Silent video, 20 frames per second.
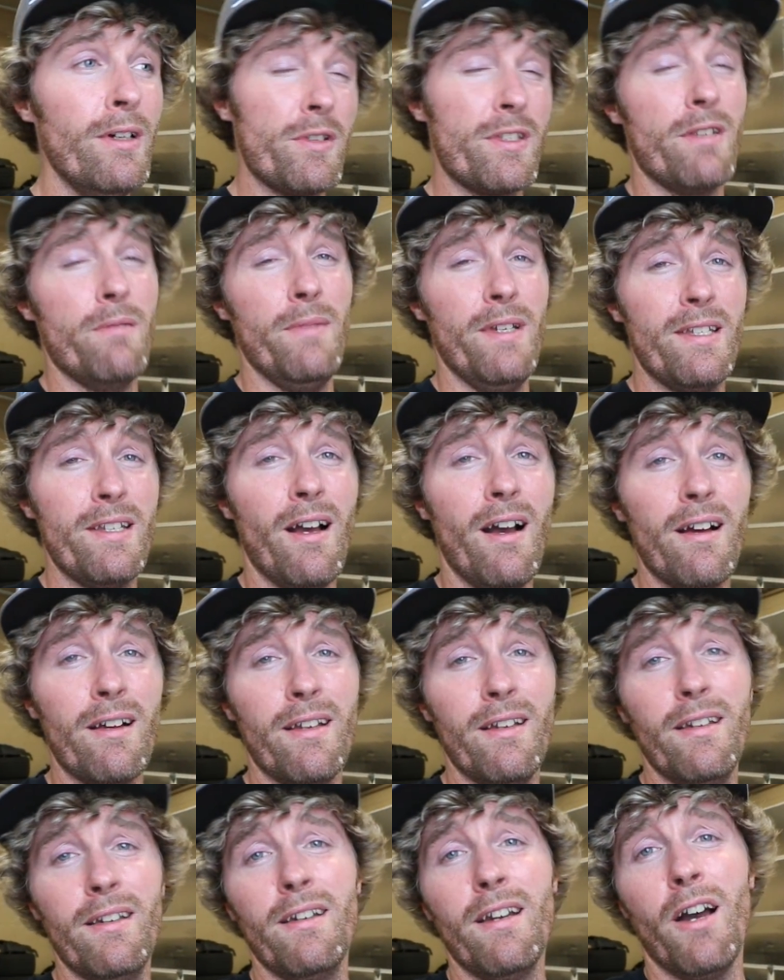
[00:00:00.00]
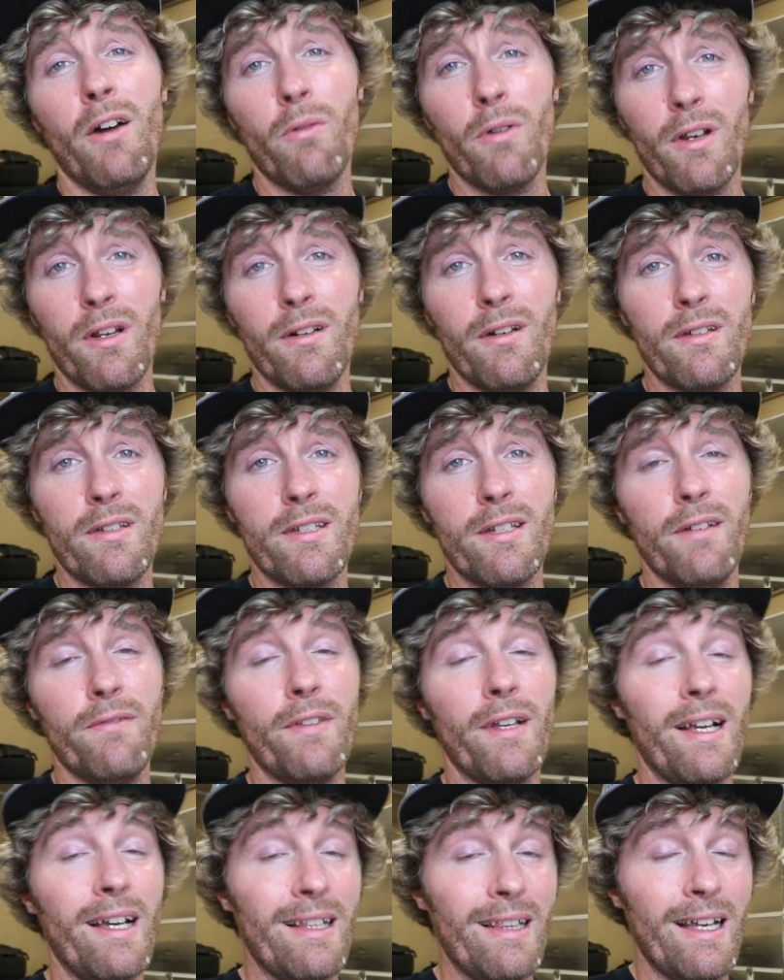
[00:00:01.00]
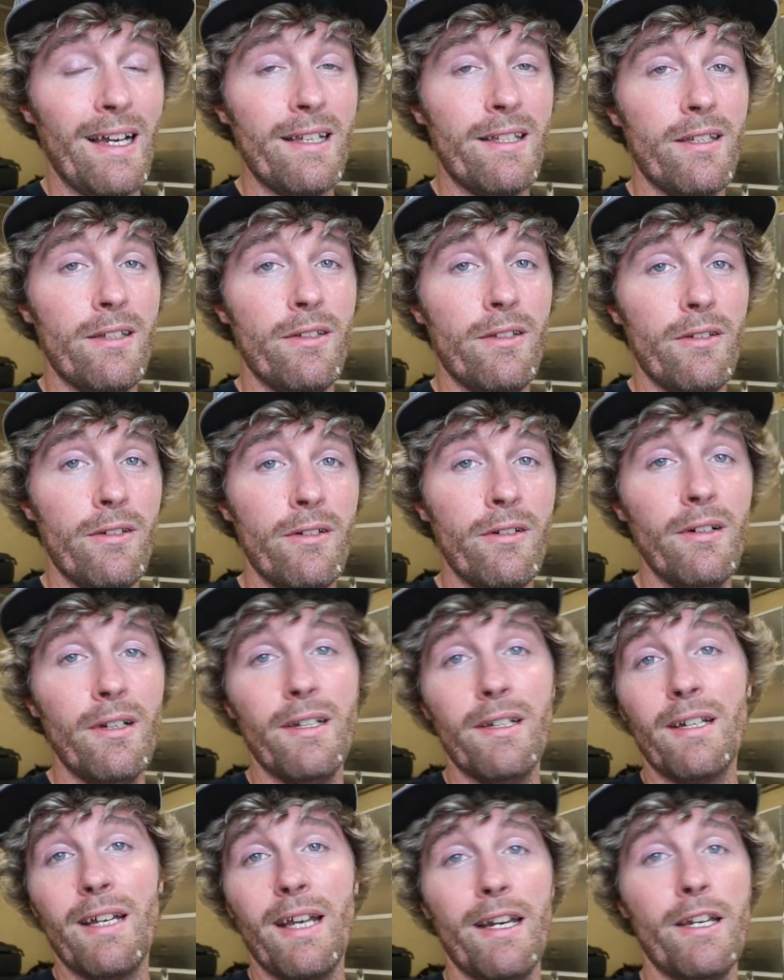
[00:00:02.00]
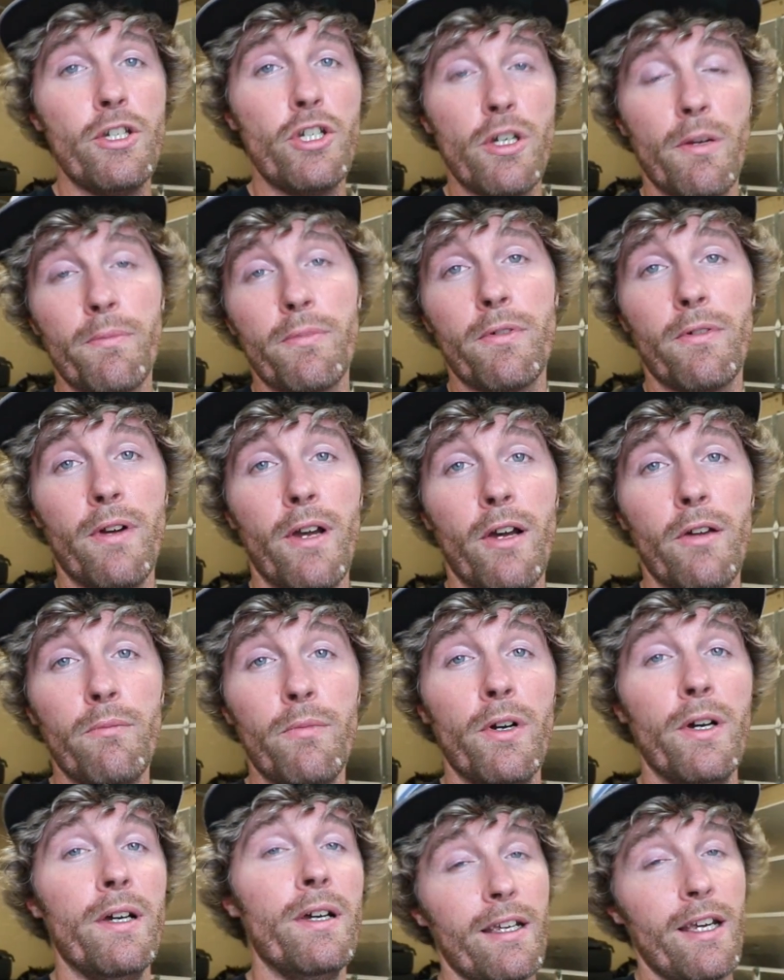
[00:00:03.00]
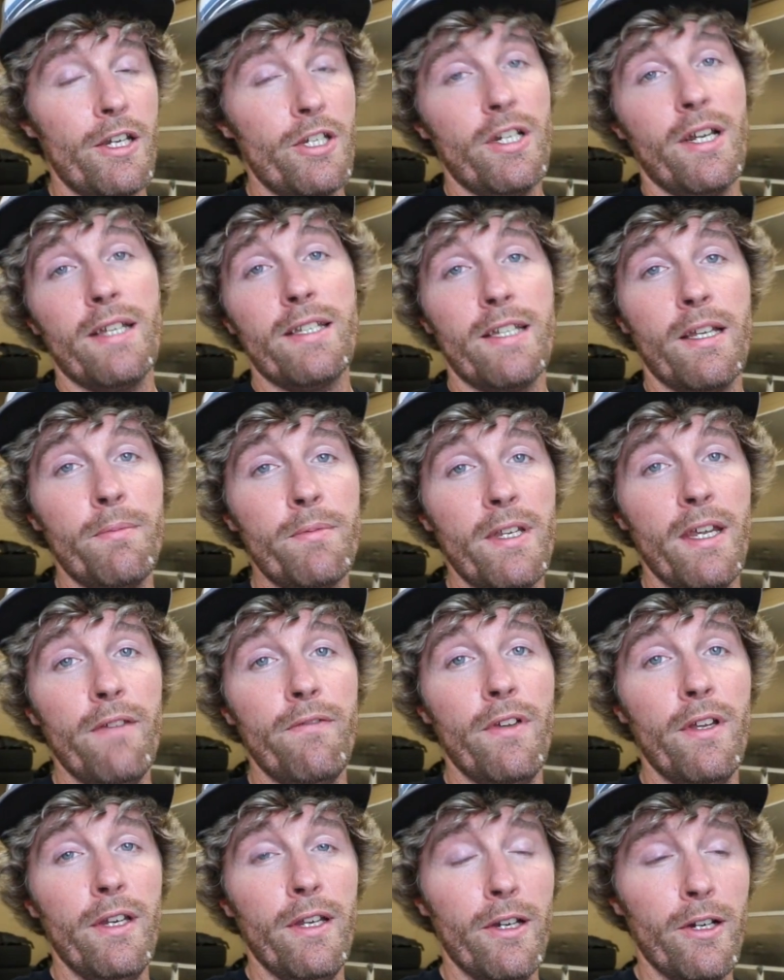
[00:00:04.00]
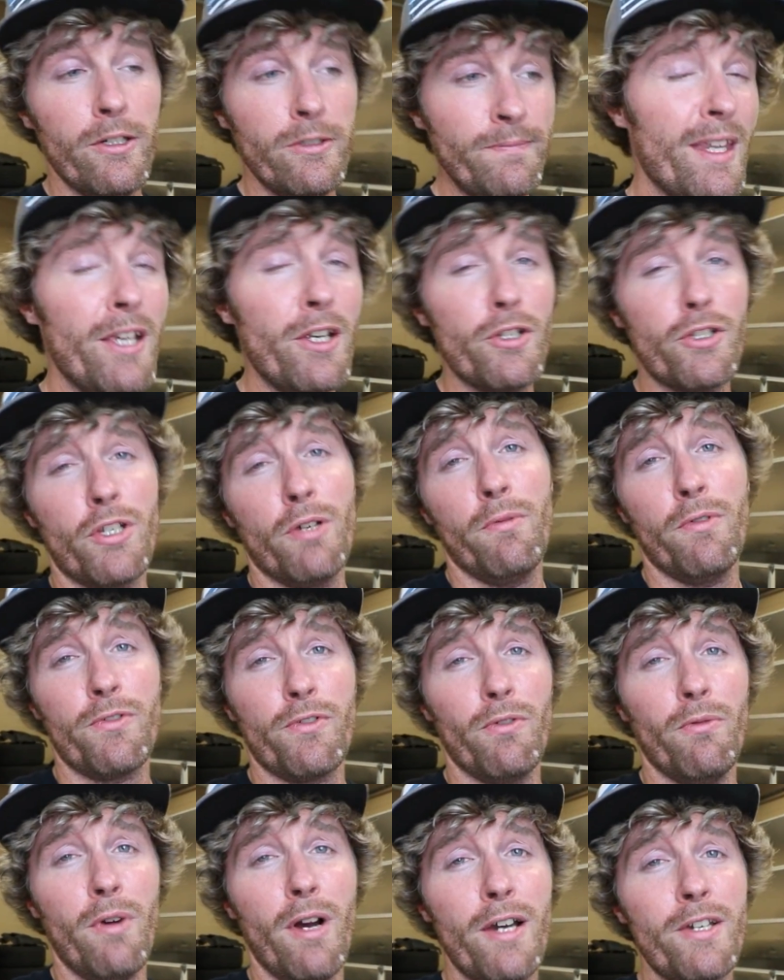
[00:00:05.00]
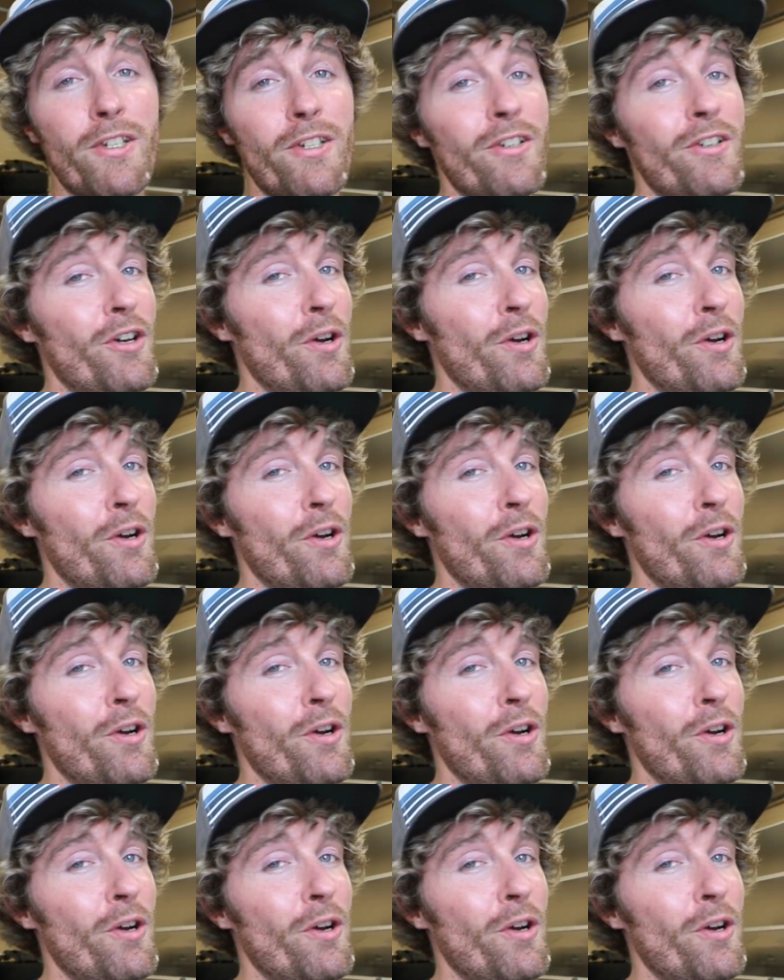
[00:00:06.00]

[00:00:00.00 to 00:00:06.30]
Mostly me talking, not working on stuff like I like to do, and it kind of jumped around, but got you guys an update video. Thank you so much for watching.